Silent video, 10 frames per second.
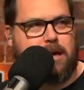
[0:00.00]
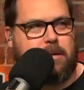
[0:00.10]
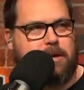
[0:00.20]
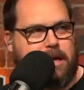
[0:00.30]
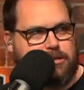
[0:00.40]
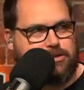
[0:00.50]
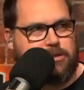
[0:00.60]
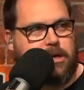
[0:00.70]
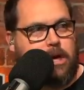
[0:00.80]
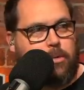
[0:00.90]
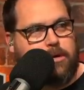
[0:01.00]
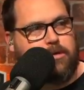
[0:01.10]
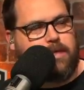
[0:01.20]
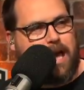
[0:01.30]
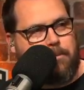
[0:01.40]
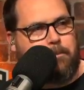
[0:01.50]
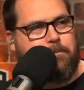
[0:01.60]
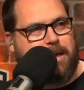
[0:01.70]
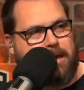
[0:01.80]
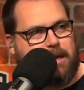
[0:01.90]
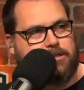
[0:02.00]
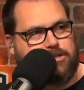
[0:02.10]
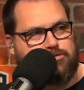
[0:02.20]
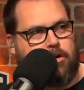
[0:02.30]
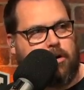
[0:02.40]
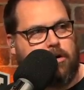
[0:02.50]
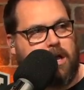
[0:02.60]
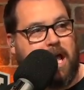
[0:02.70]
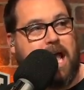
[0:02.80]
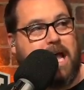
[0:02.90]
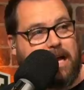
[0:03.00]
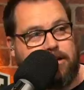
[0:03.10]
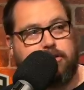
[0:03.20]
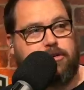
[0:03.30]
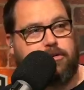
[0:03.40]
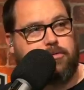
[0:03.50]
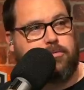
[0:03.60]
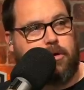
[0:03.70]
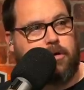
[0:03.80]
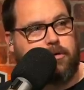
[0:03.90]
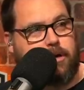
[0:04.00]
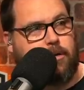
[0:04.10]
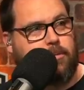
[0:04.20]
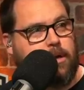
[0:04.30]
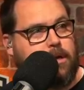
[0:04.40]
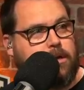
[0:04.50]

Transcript: combination. When you're that big and strong and you are, you know,